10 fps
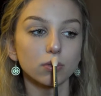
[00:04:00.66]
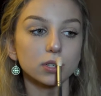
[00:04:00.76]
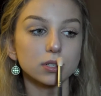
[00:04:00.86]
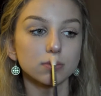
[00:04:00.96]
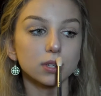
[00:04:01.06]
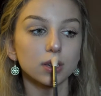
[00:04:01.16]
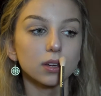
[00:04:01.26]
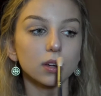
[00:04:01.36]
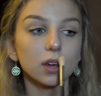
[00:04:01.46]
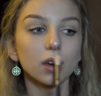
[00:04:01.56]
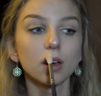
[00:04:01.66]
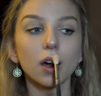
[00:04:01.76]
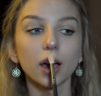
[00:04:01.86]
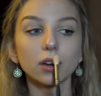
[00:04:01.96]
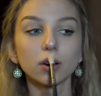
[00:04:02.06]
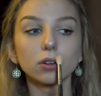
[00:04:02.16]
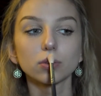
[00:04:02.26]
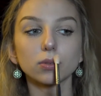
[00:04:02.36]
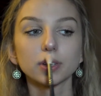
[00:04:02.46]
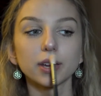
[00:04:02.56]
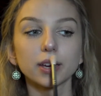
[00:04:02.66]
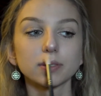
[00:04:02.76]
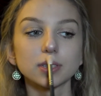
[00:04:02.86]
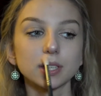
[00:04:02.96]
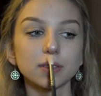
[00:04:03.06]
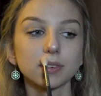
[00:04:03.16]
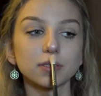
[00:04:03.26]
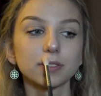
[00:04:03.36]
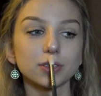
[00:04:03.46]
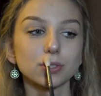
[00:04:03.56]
you want it to be. I know the one day I was leaving for